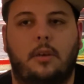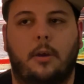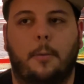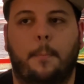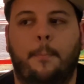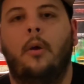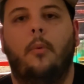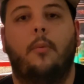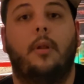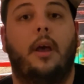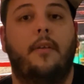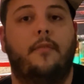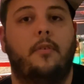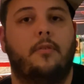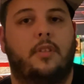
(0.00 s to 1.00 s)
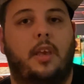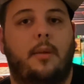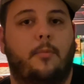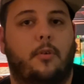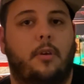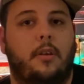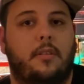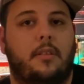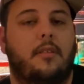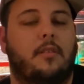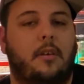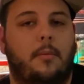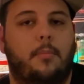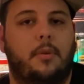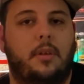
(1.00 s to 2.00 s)
year. When I first came across this
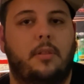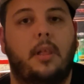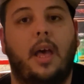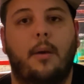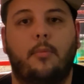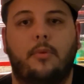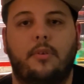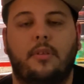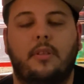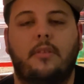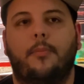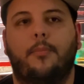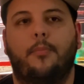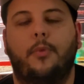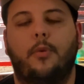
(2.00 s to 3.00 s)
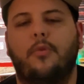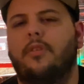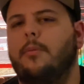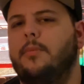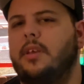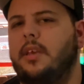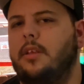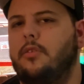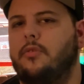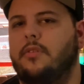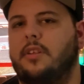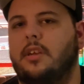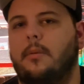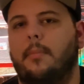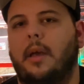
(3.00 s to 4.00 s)
company, Lab Wheels, there was something
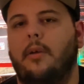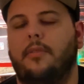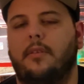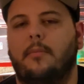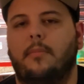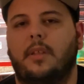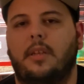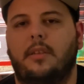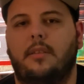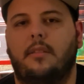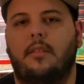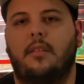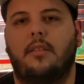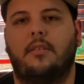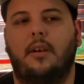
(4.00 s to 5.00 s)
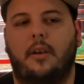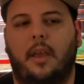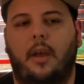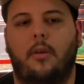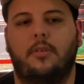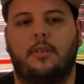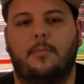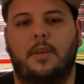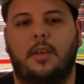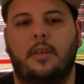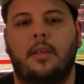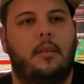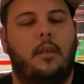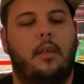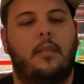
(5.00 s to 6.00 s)
interesting about them that stuck out to me.
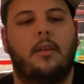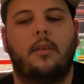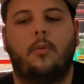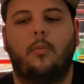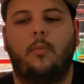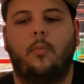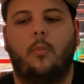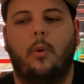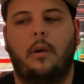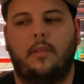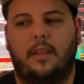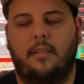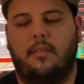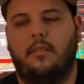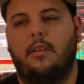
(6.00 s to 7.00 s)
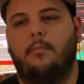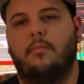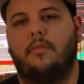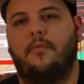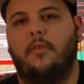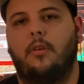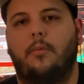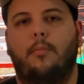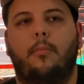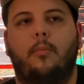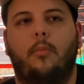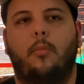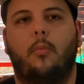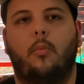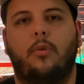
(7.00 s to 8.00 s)
I think where that stems from
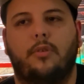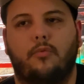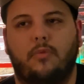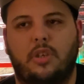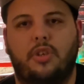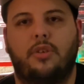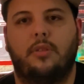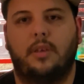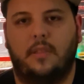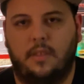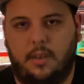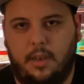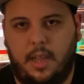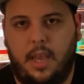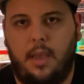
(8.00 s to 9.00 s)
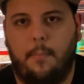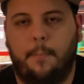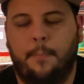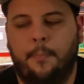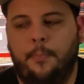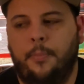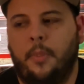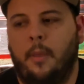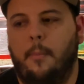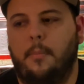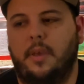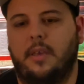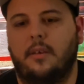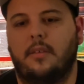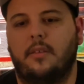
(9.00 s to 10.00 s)
was originally the name,
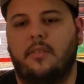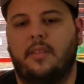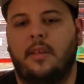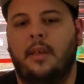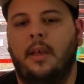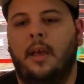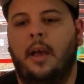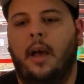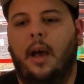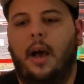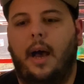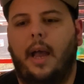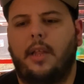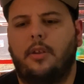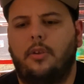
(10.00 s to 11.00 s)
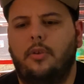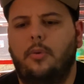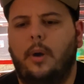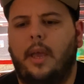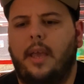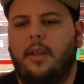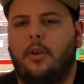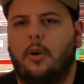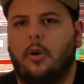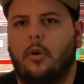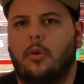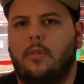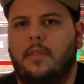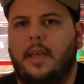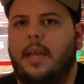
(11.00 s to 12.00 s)
because I knew I had
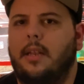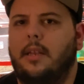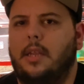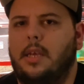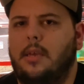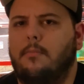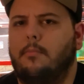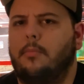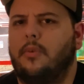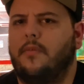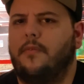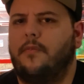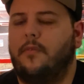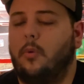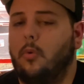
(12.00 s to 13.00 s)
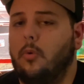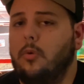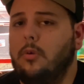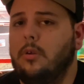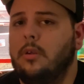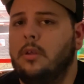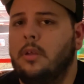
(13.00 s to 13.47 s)
heard that name before,